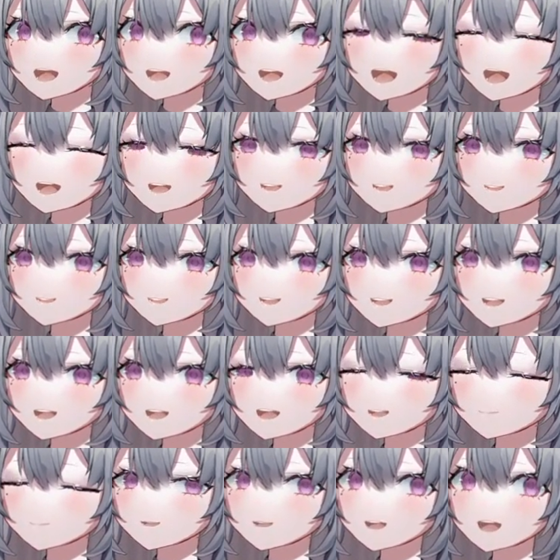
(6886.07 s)
and I think
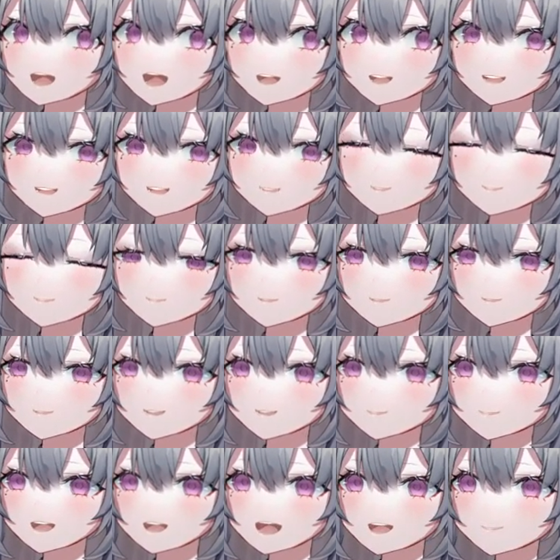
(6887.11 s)
I would I get so
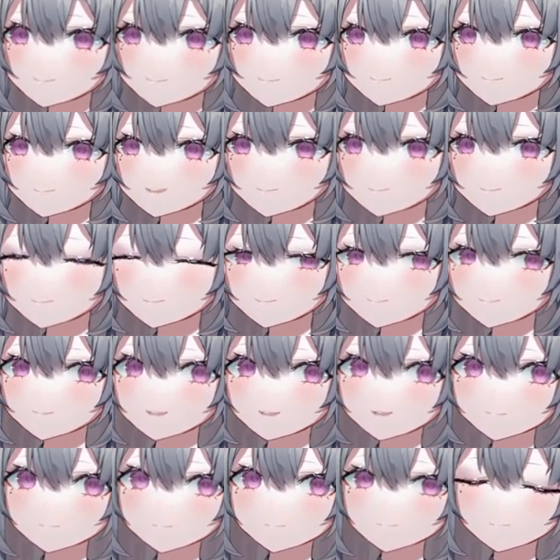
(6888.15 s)
attached to my stuffed
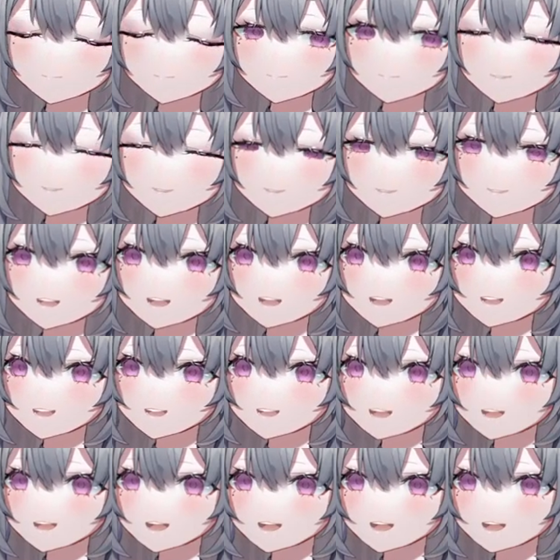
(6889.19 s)
animals where it's like. Yeah